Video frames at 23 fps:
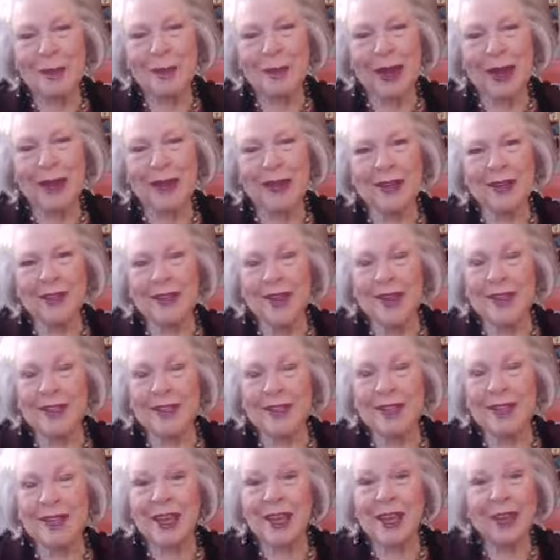
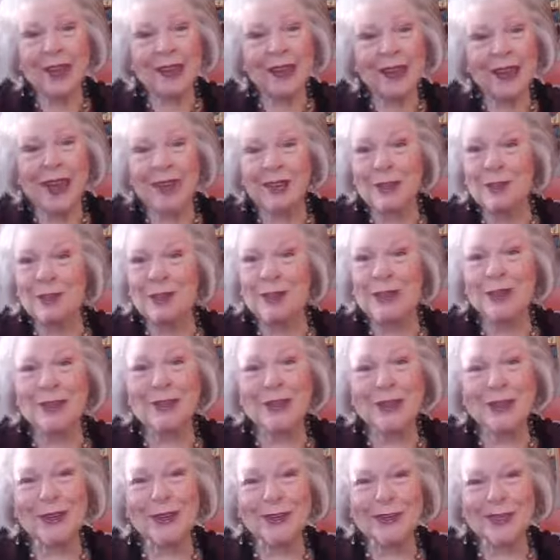recognizing, yeah, you
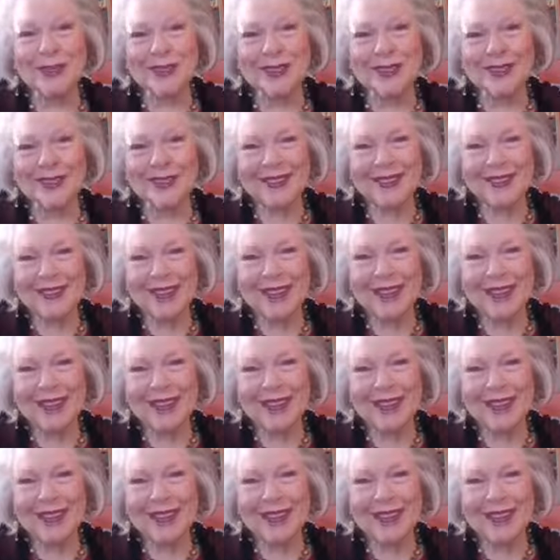deserve it.